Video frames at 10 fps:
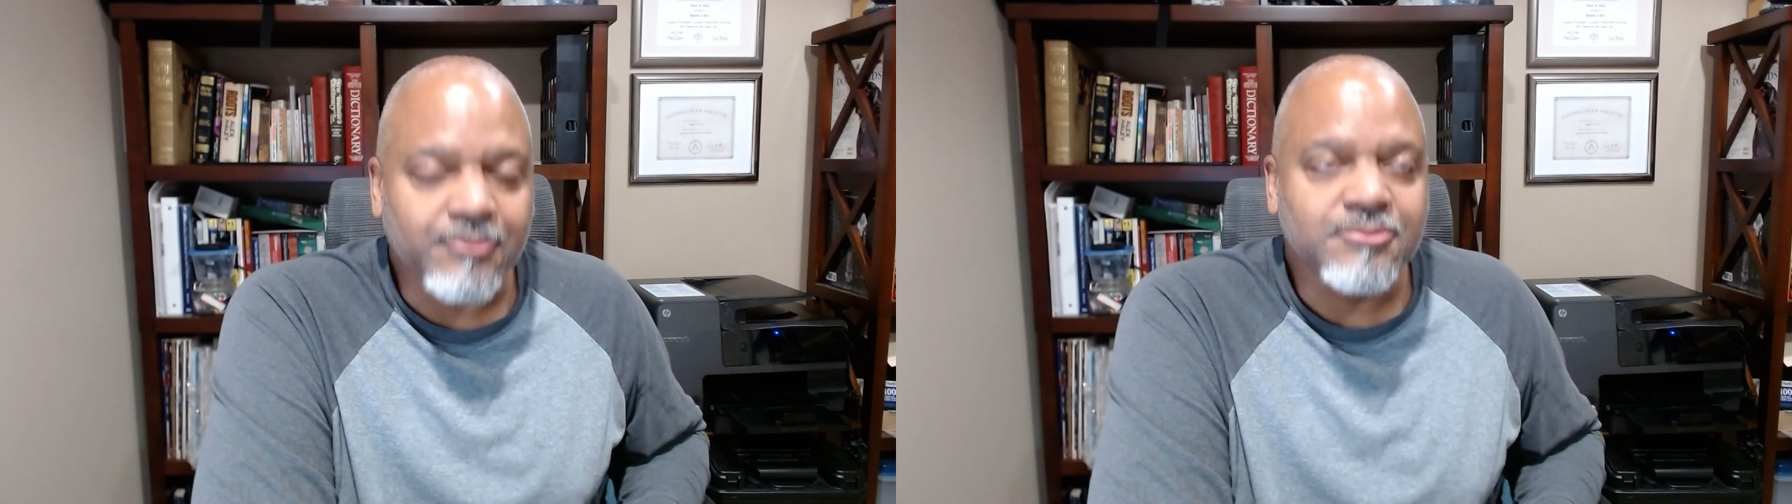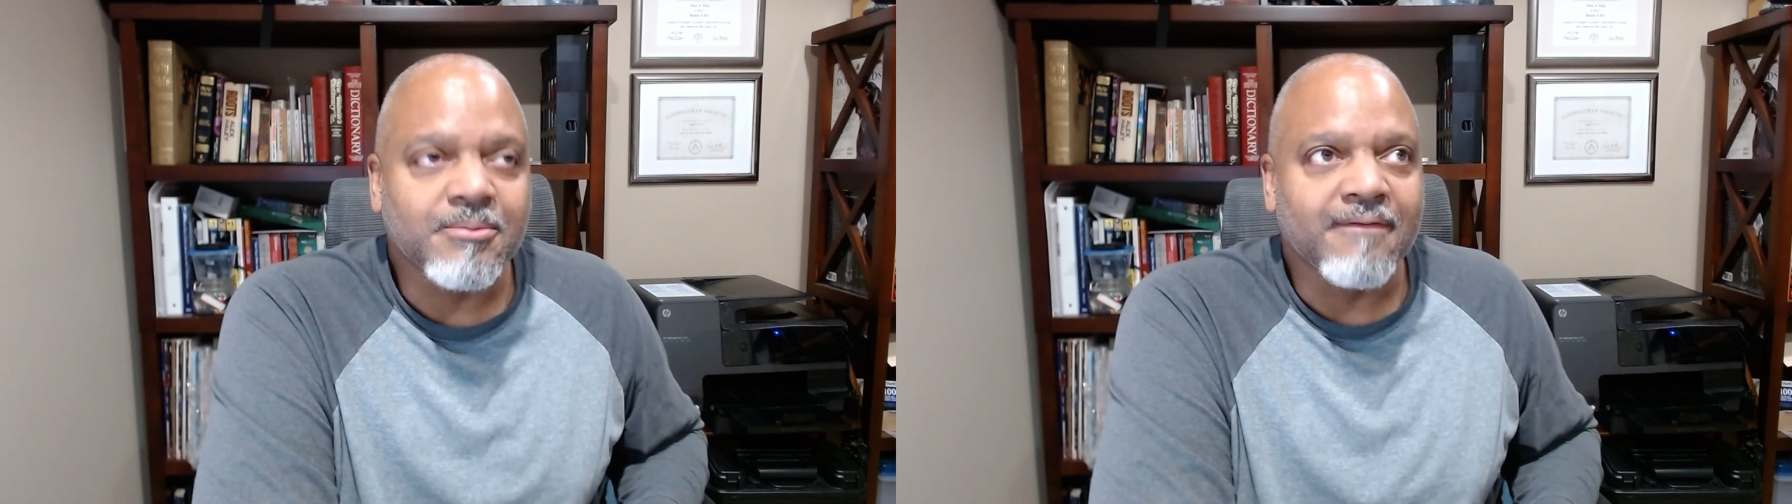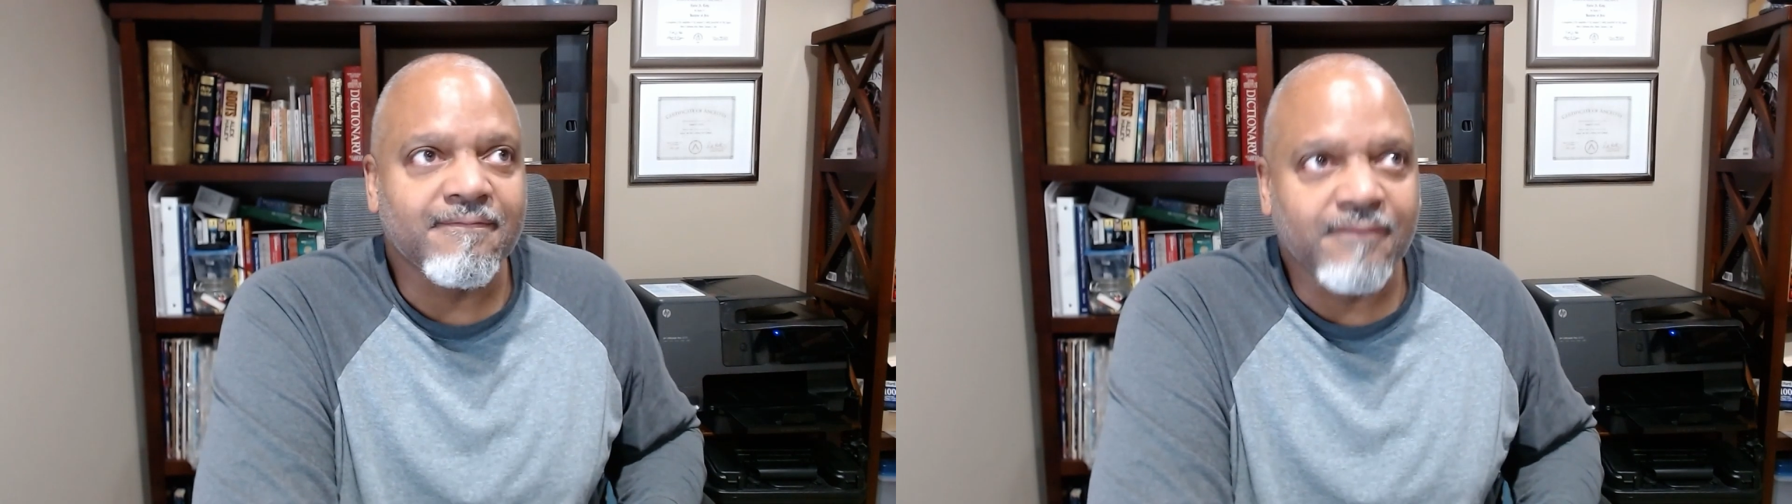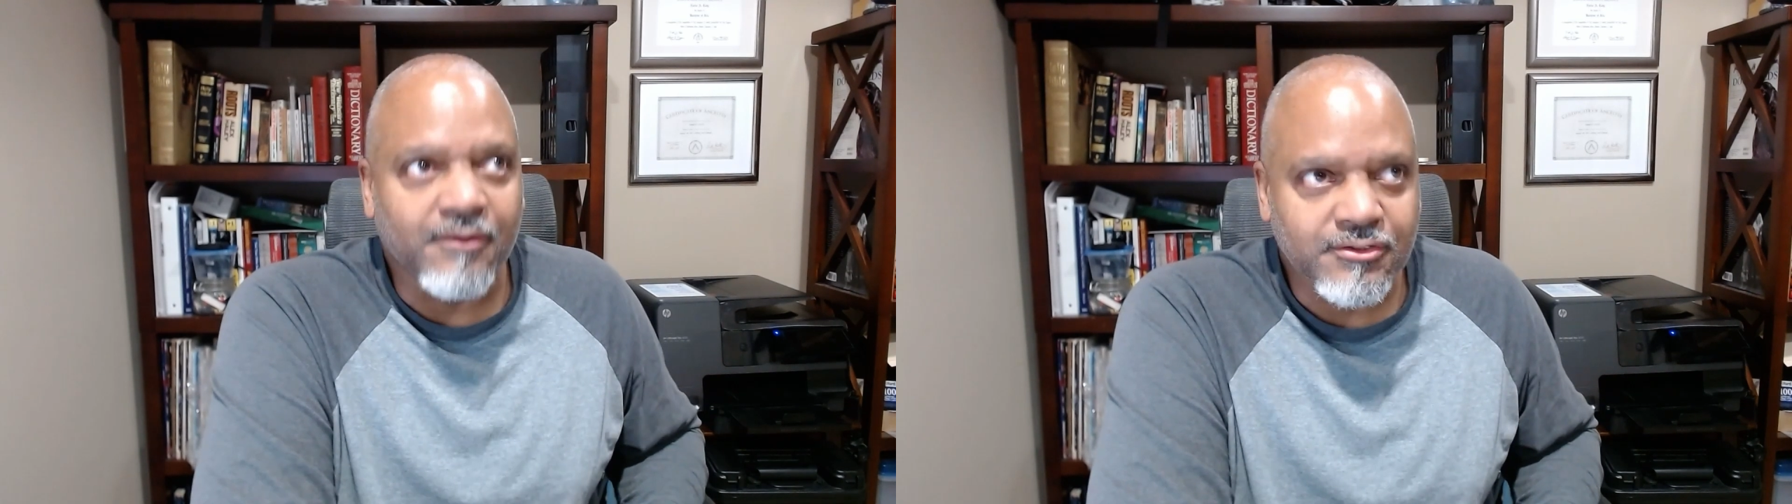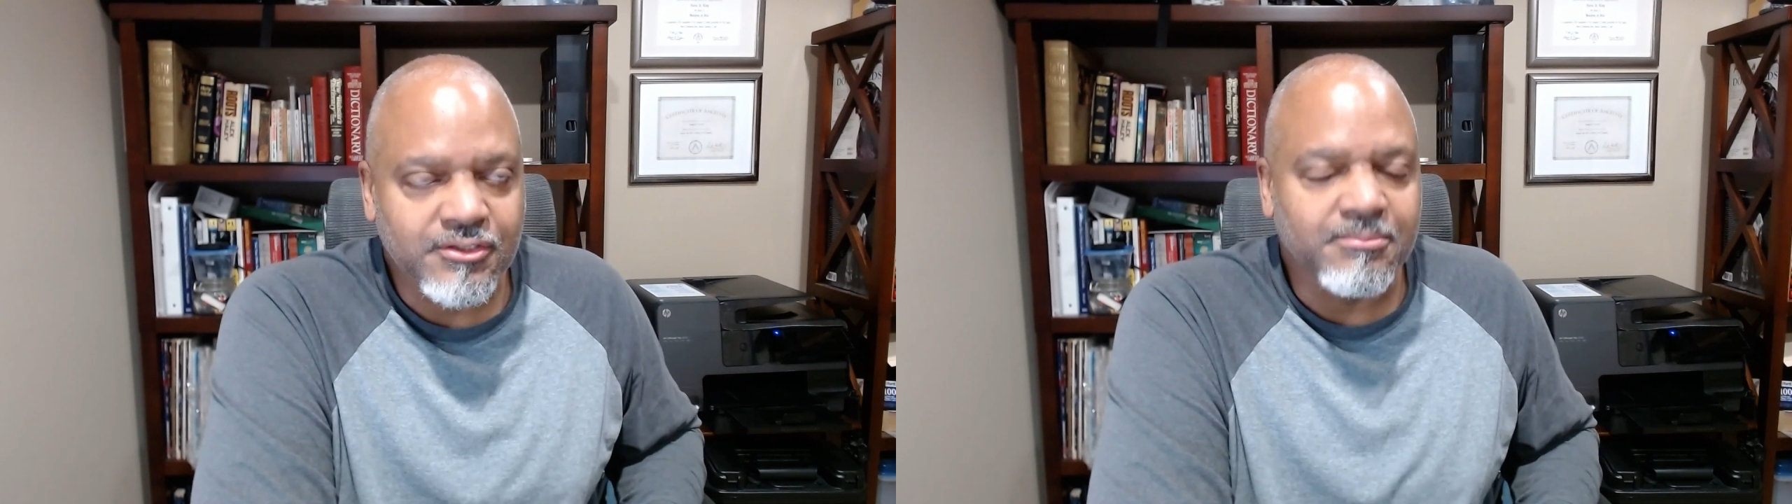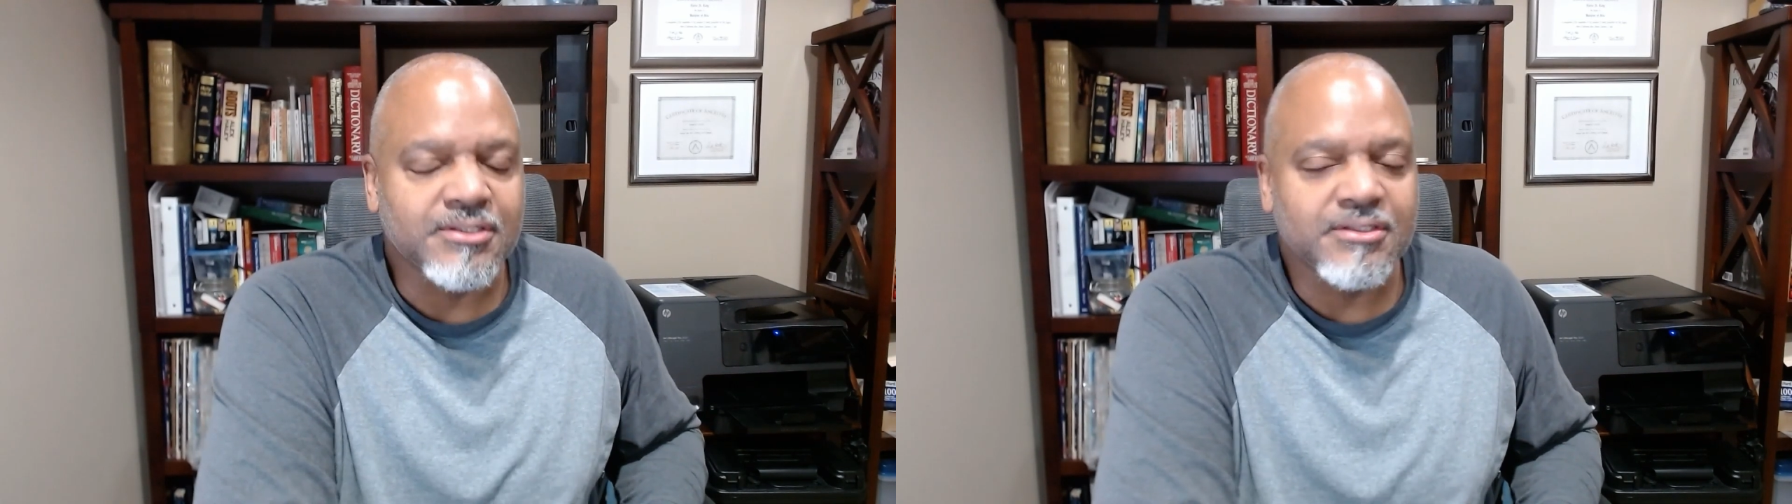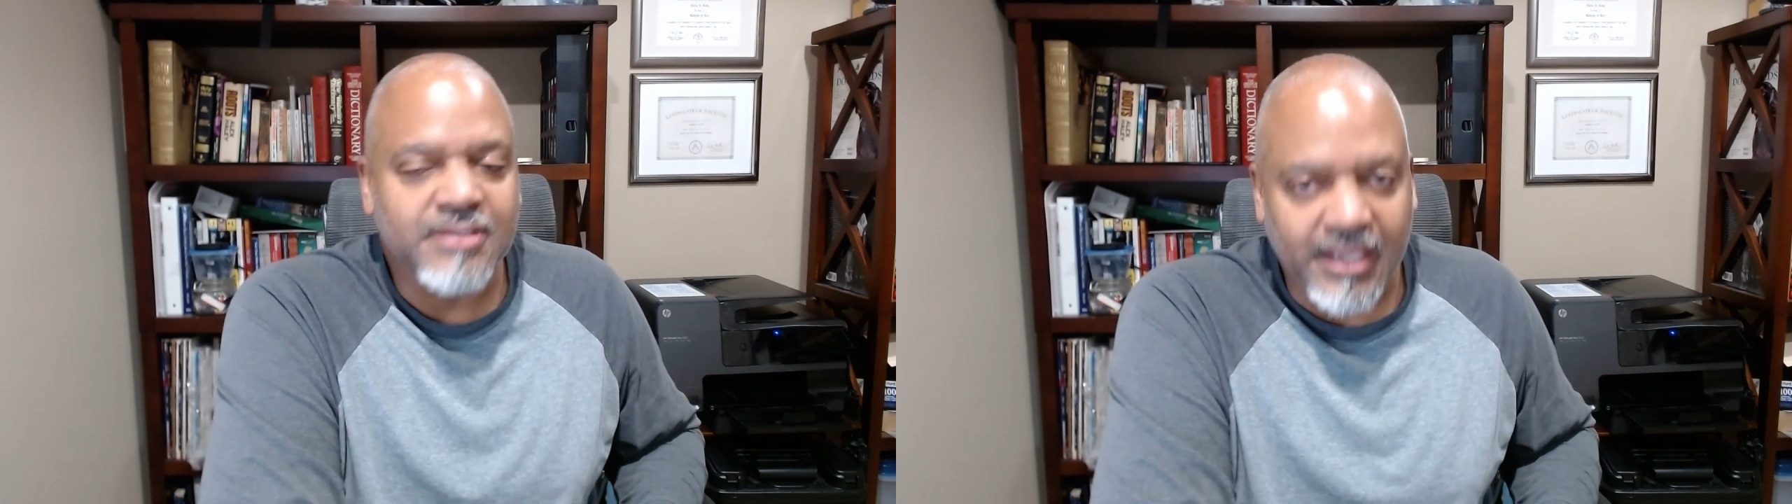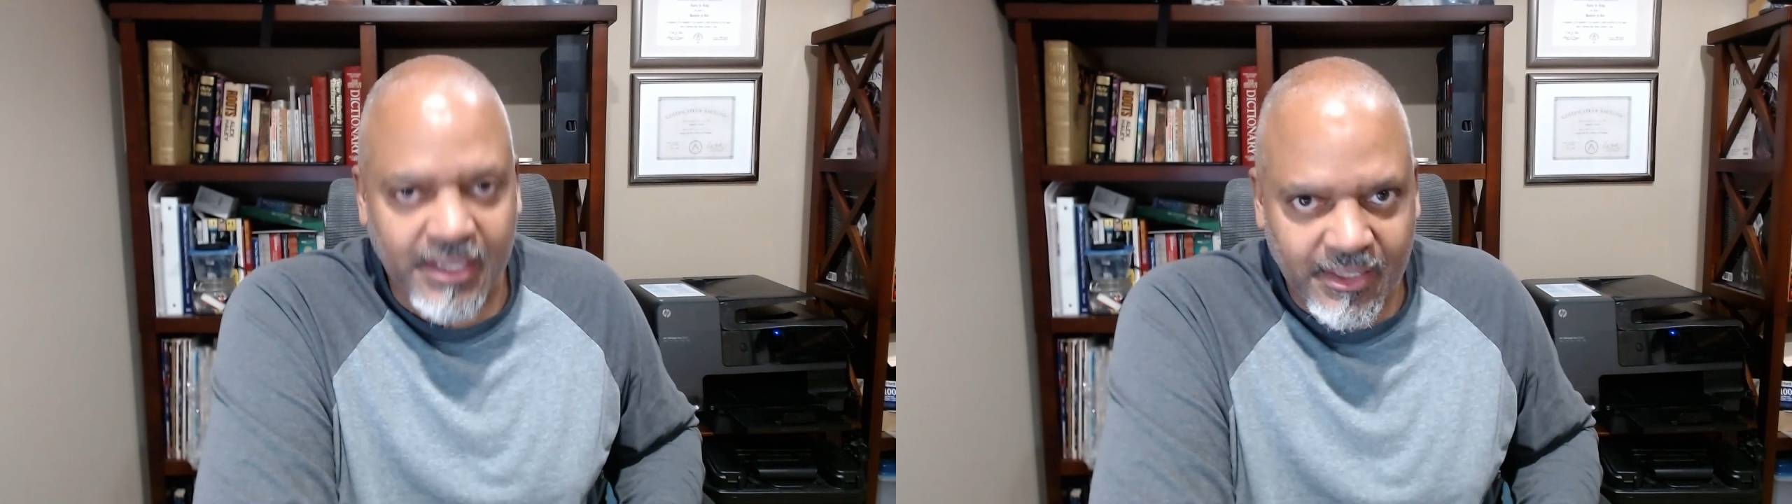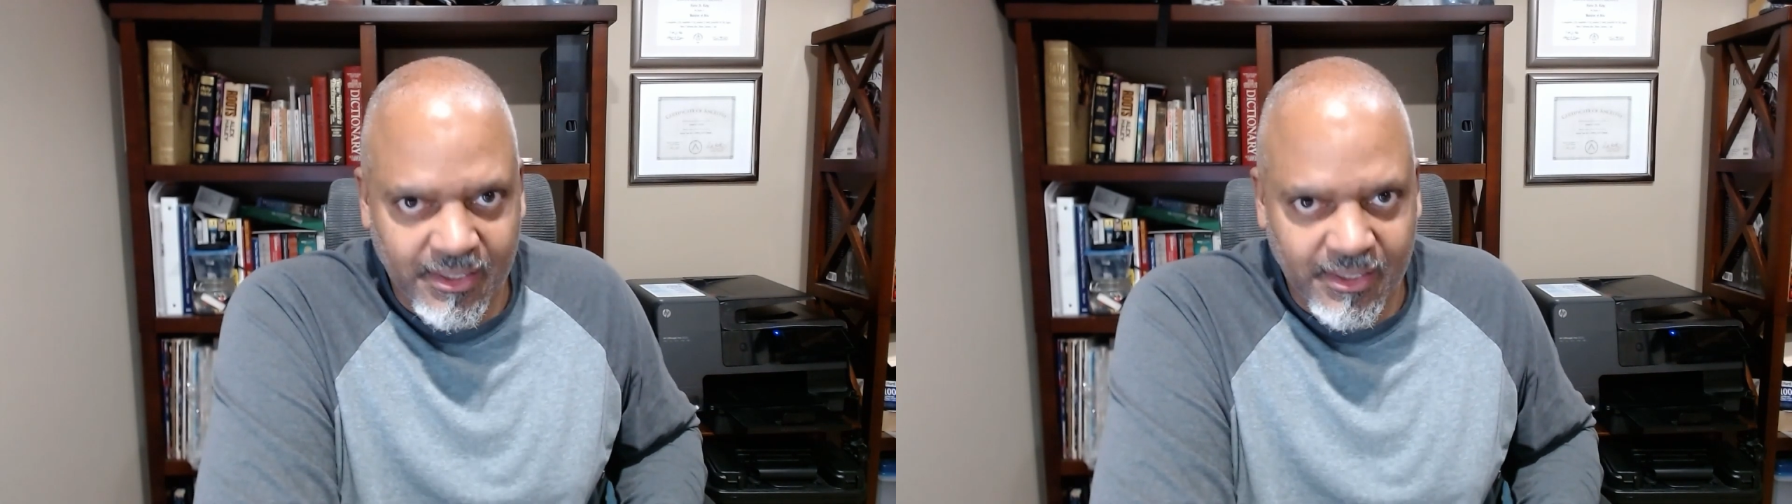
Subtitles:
was my first mistake